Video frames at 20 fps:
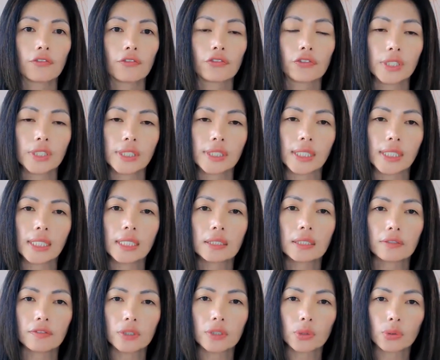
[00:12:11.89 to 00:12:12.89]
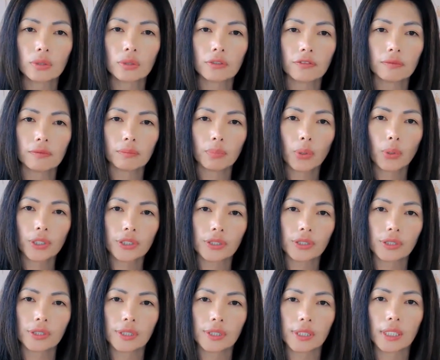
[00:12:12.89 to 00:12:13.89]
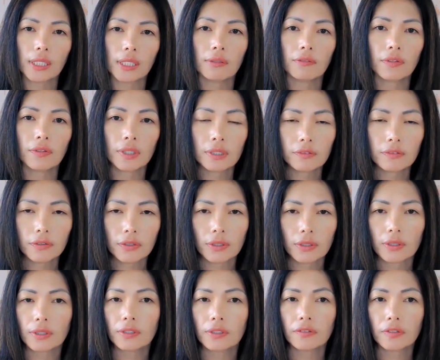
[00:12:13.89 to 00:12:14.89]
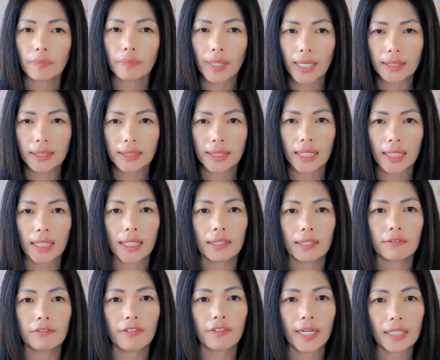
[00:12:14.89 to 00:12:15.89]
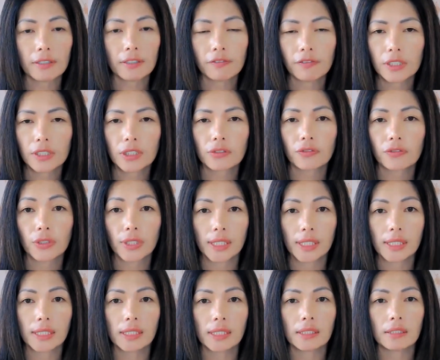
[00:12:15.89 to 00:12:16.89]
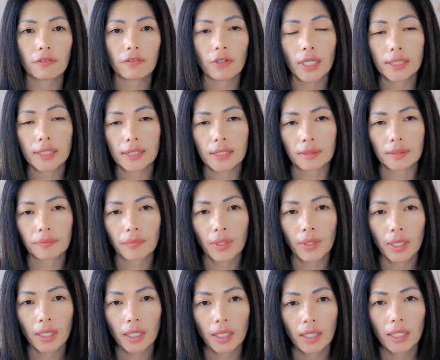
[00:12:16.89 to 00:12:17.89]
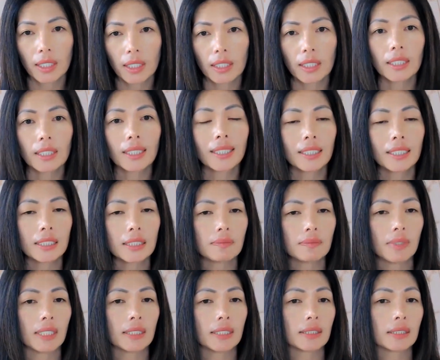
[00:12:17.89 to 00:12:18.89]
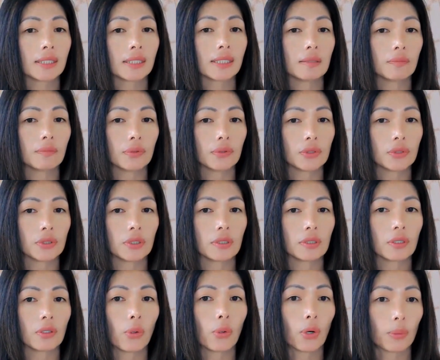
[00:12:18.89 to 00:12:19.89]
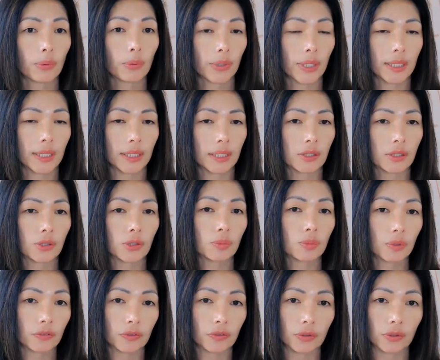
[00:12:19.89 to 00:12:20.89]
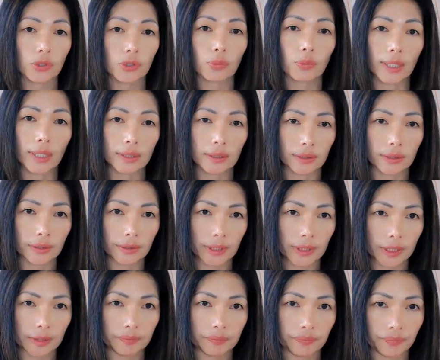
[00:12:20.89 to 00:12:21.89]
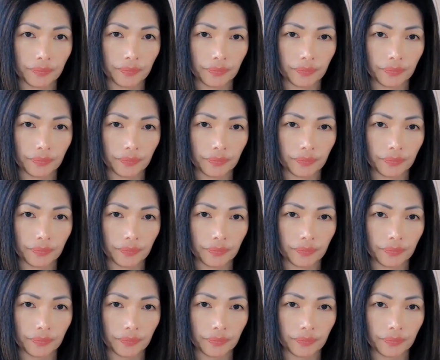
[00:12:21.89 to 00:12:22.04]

Freeze individual portions of liver pate, and fatty fish for easy defrosting. This makes it simple to incorporate these superfoods regularly.